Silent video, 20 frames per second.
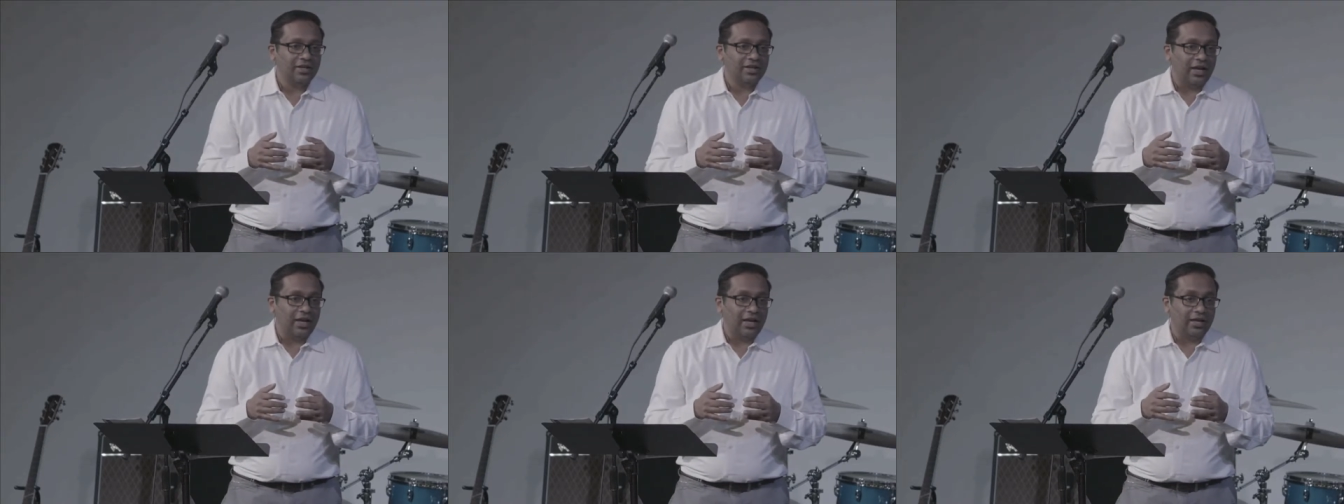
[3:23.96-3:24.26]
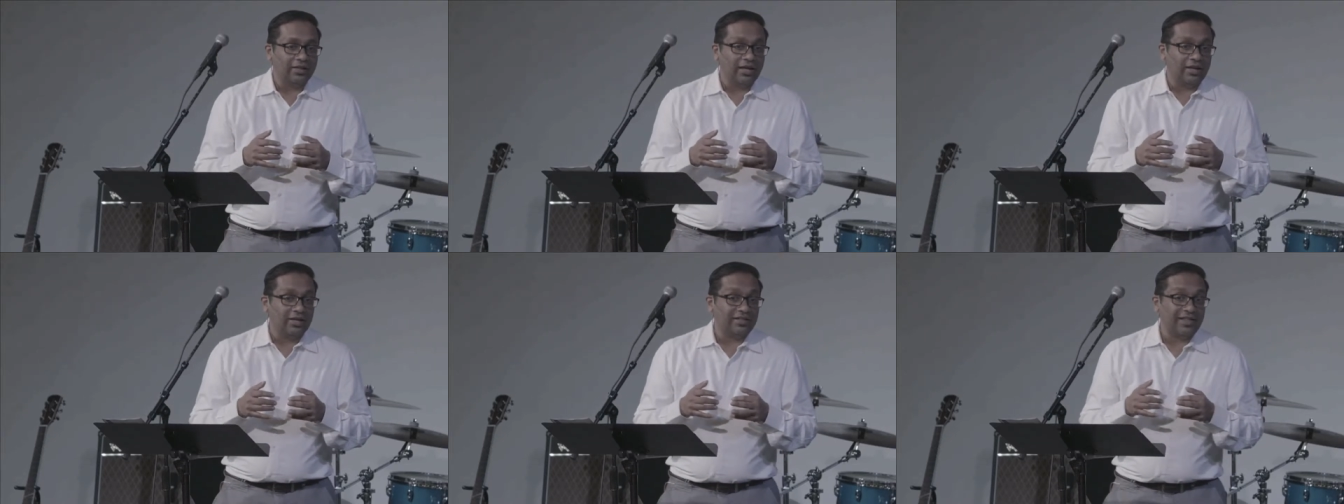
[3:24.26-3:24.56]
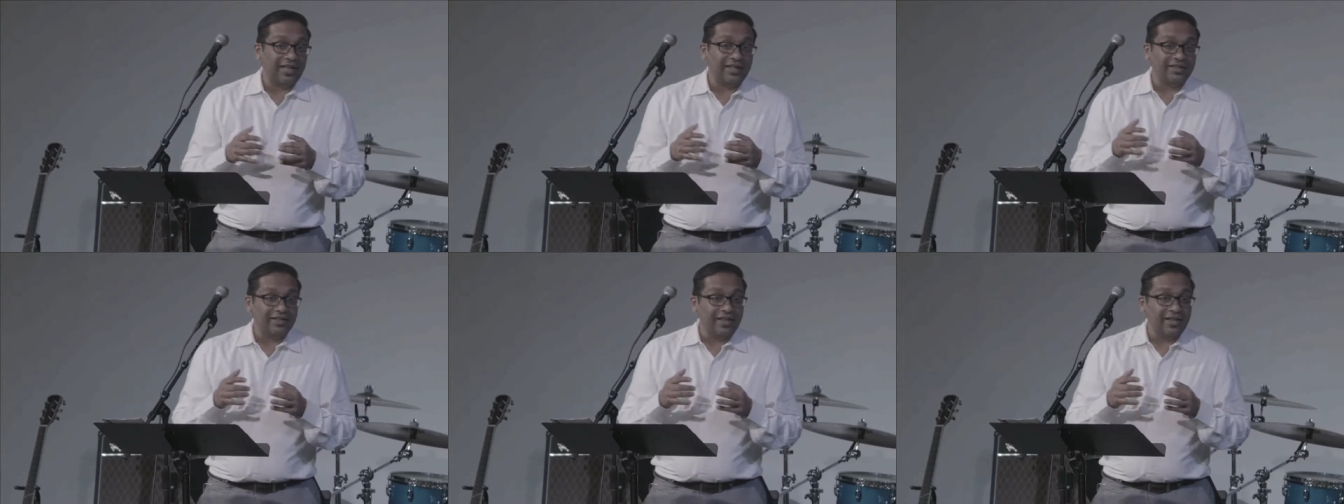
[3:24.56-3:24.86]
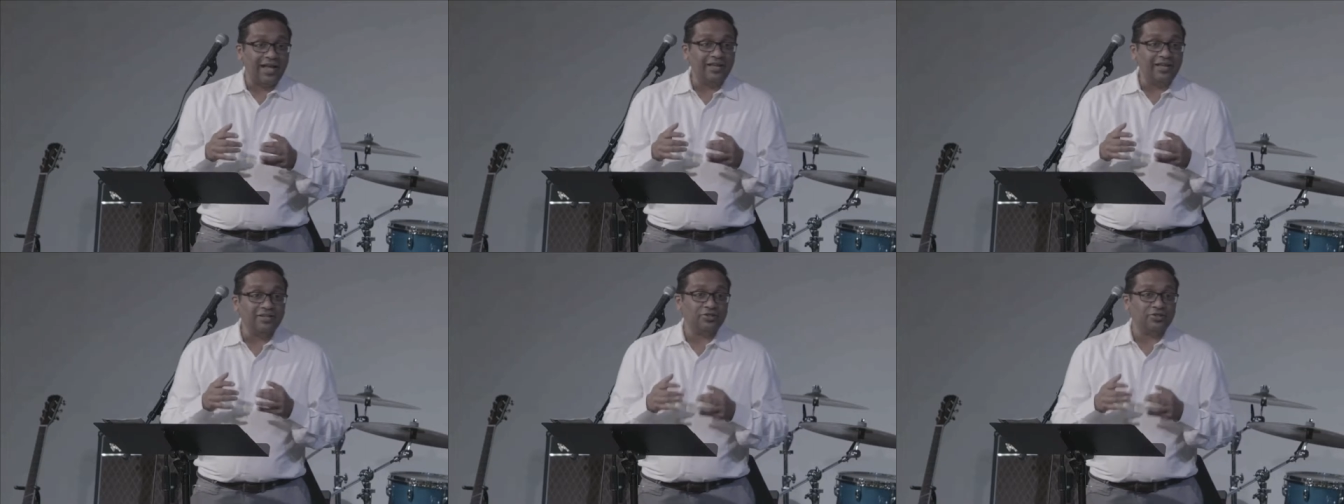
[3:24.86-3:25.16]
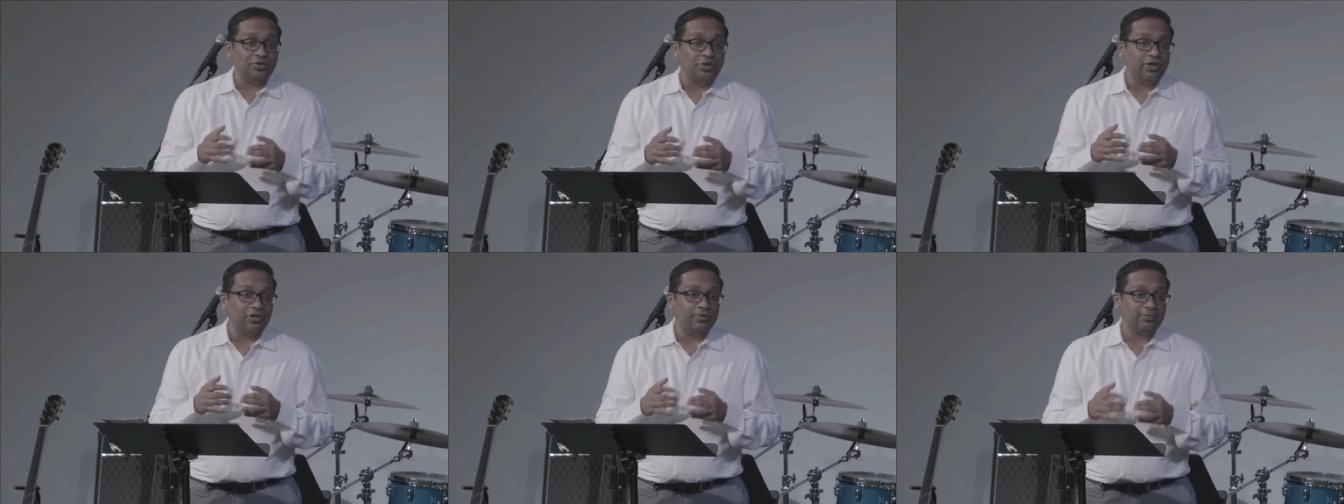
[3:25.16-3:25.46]
and like that last
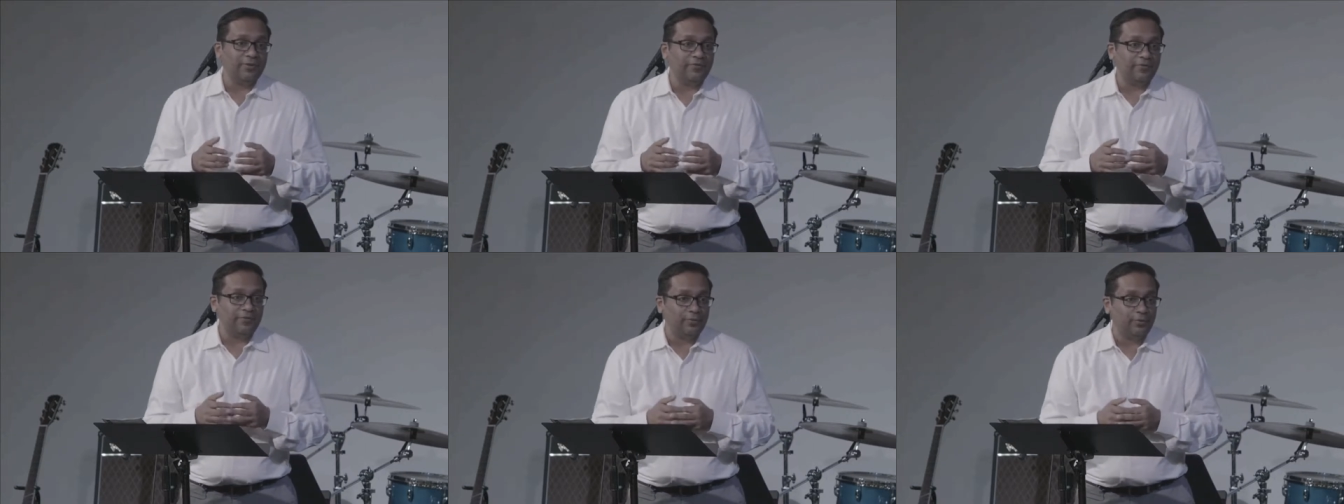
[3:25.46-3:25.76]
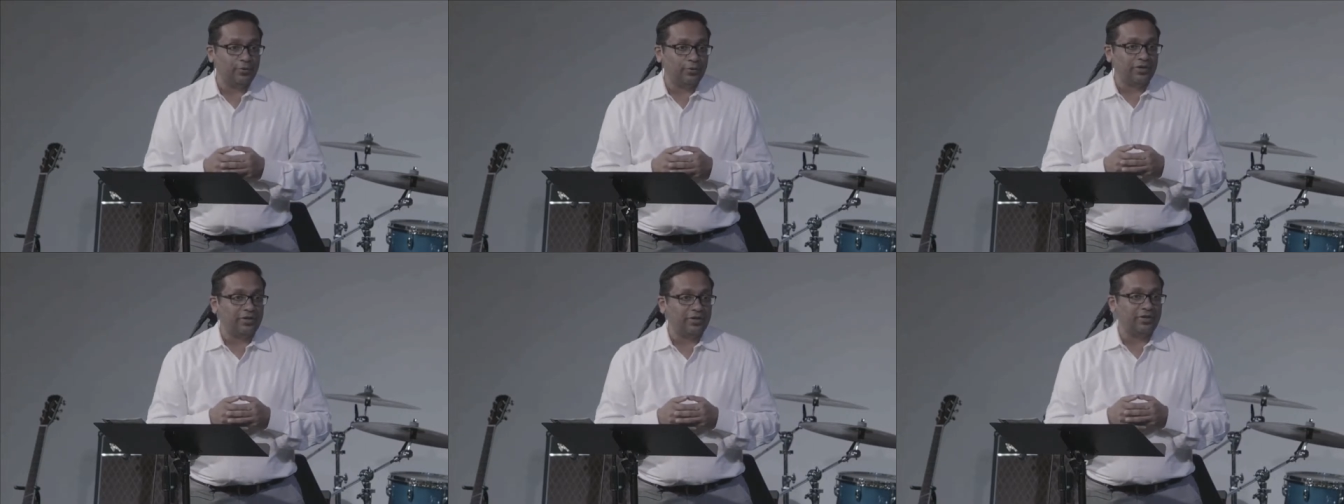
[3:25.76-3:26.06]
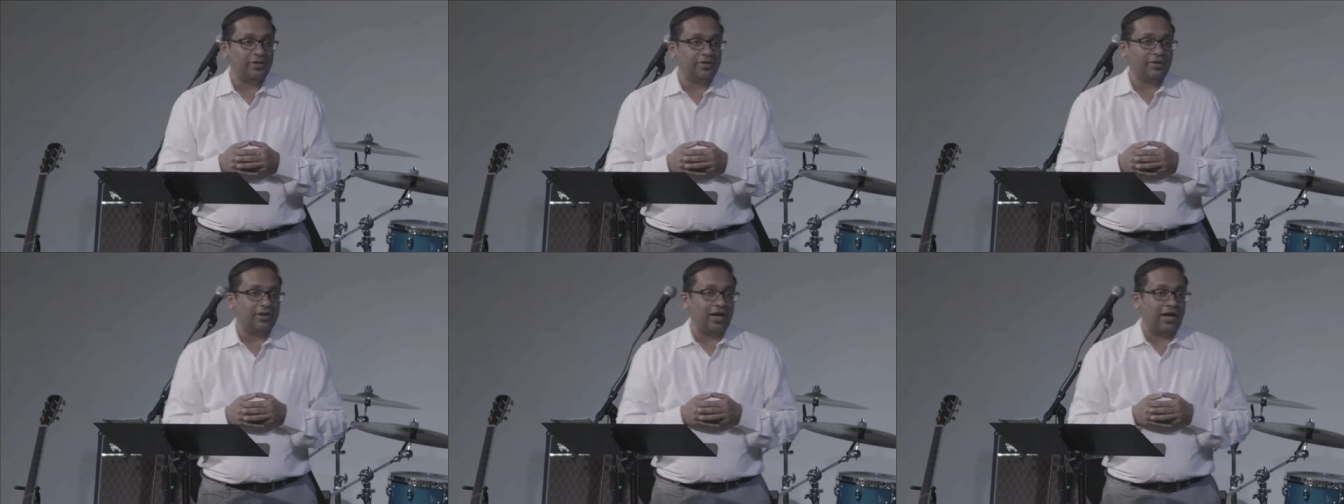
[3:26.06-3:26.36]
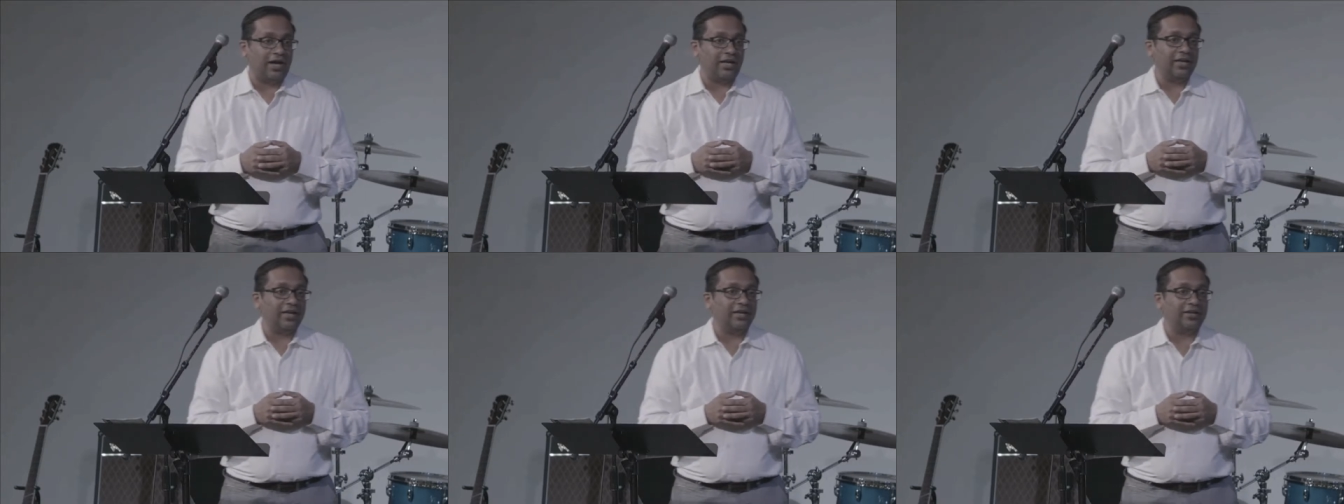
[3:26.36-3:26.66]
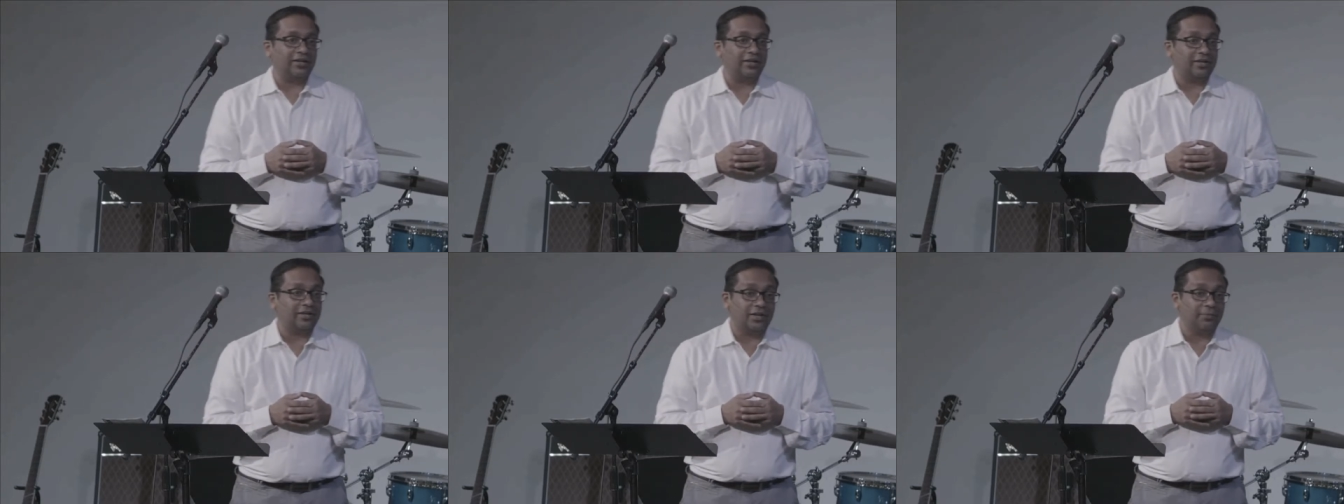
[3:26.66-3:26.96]
song before I got
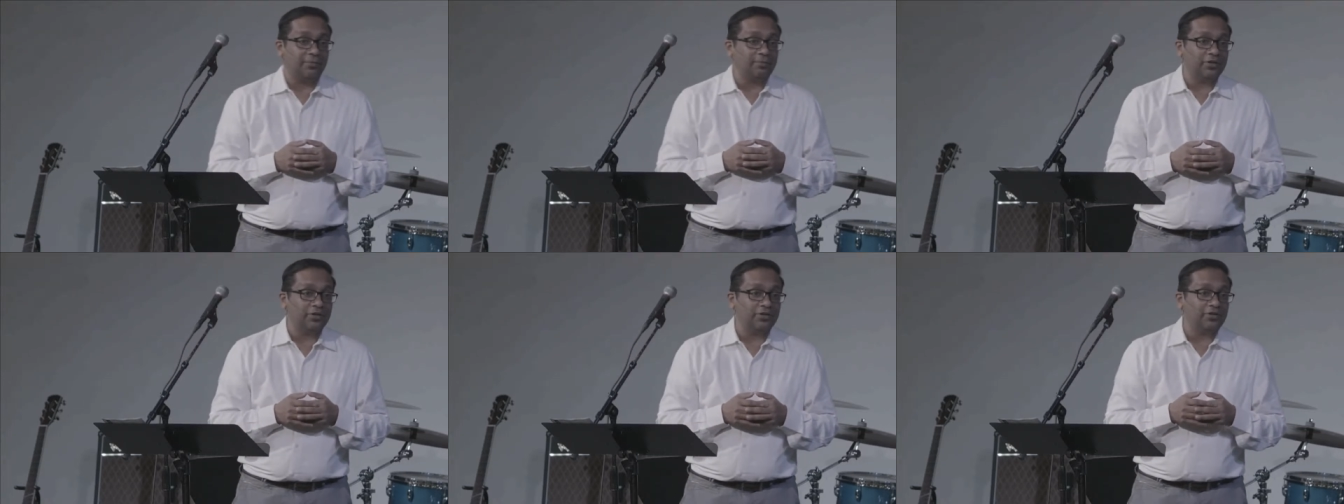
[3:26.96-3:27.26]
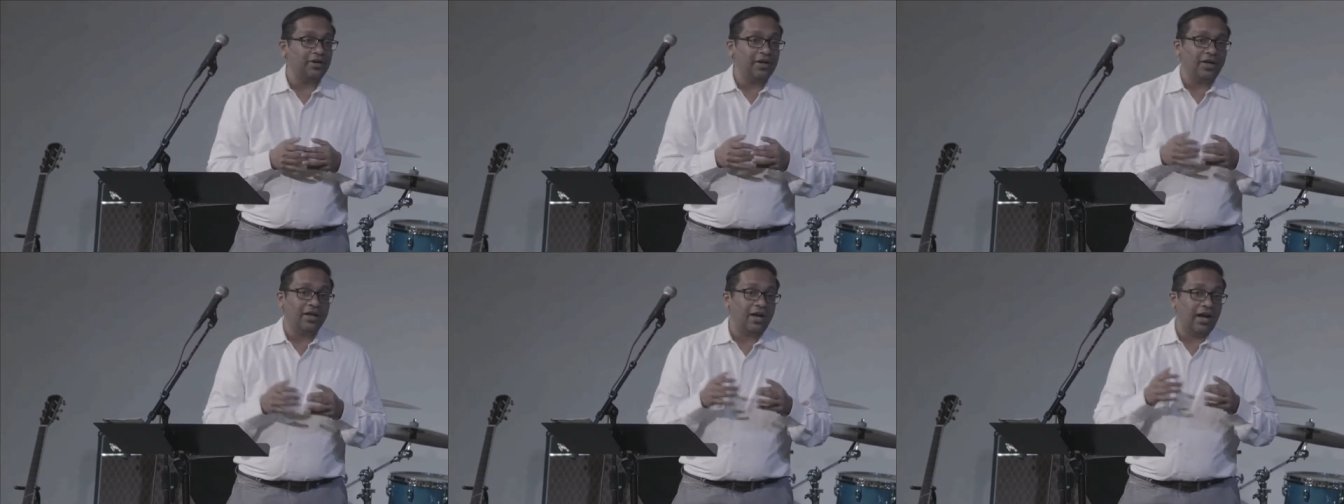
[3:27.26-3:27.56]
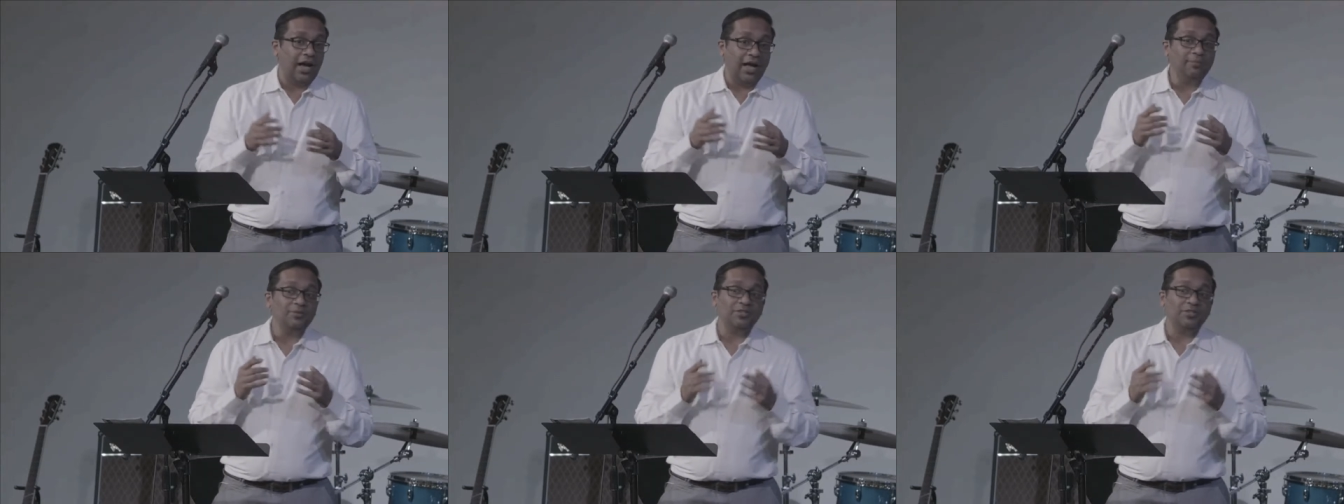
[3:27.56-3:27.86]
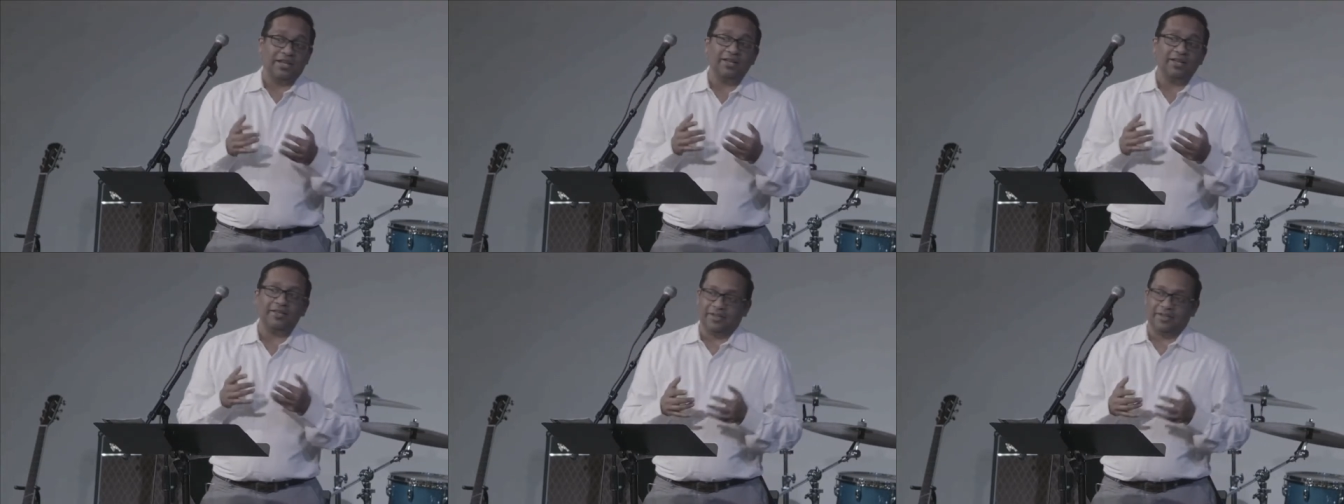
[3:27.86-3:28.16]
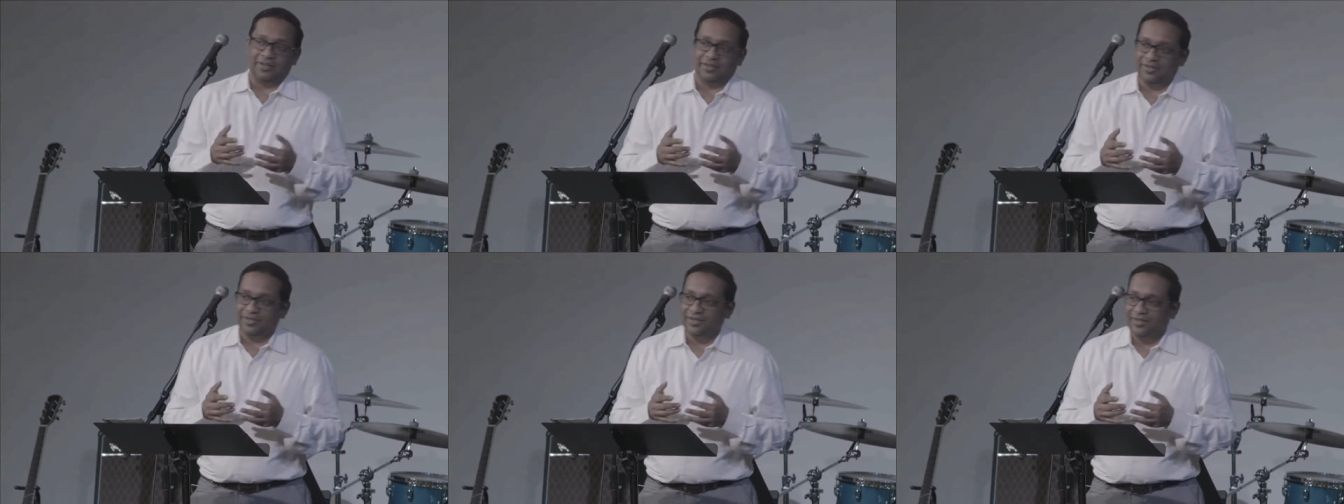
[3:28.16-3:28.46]
to get up here, I'm shaking.